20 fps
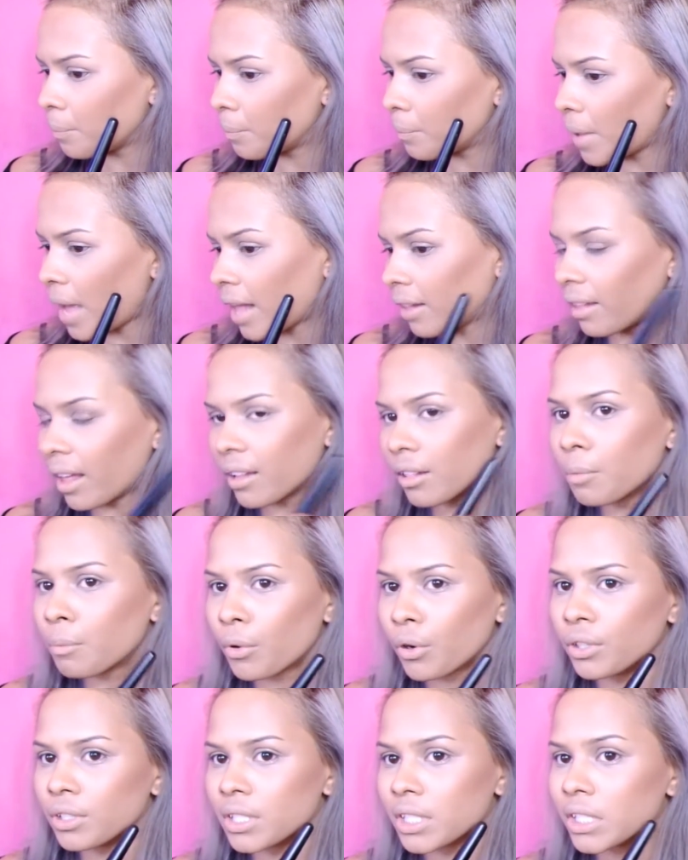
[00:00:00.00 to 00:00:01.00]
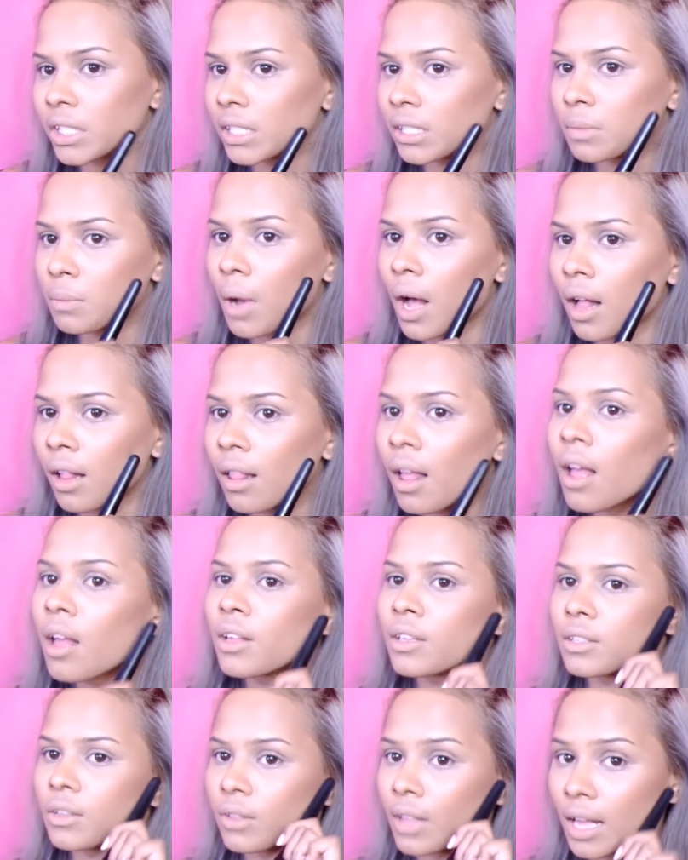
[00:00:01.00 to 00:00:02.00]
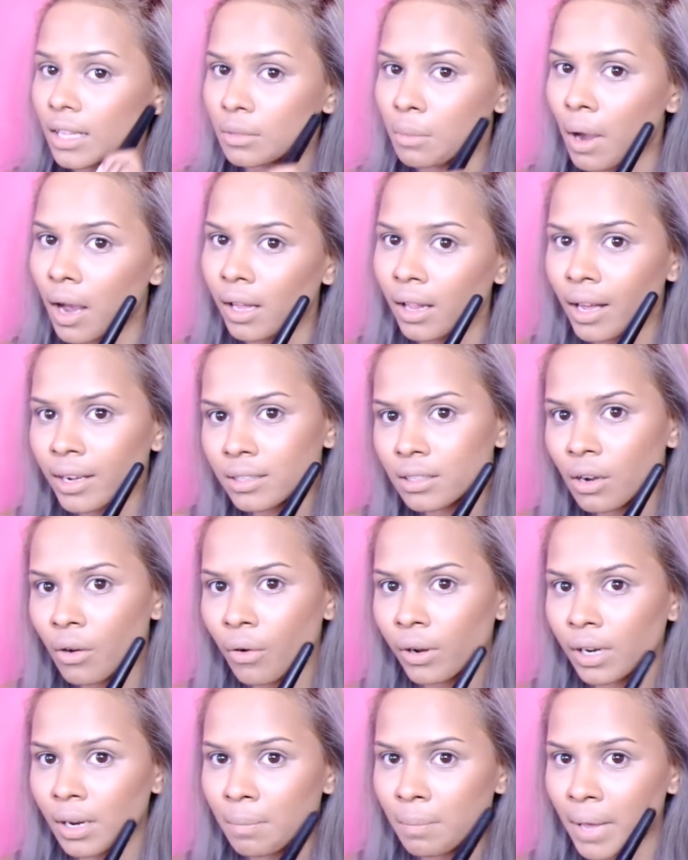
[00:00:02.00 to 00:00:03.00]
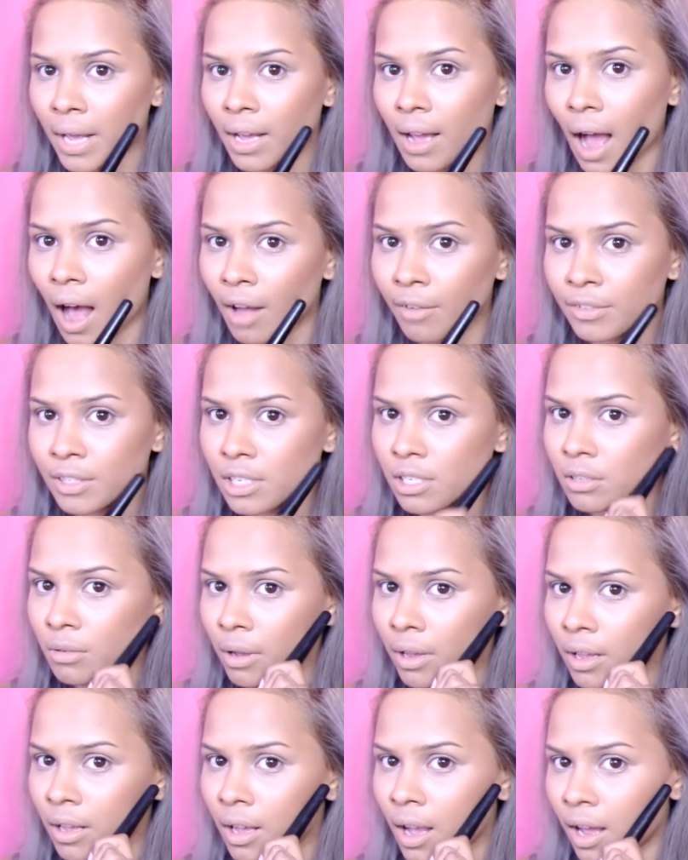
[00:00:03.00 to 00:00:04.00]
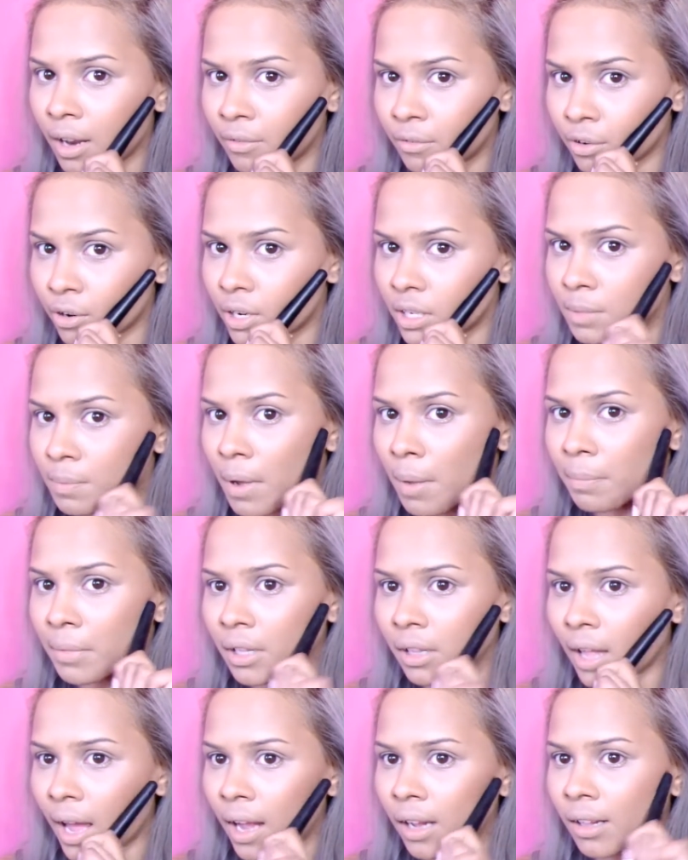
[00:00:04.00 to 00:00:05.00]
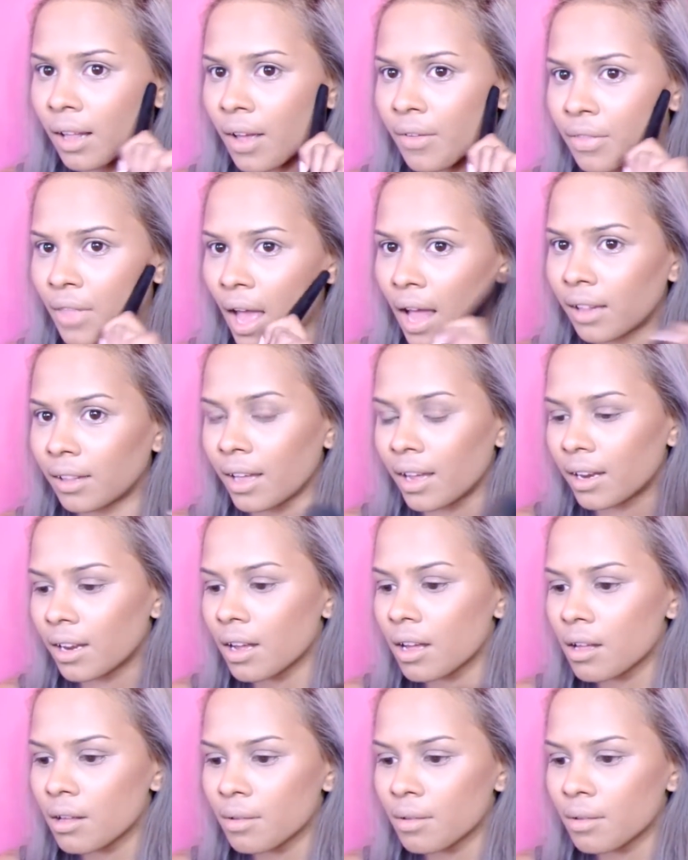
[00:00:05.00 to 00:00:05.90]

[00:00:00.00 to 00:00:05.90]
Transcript: and like the bronzer as well, so that's why I like to go in and bake after, so I can kind of crisp up the line like that later.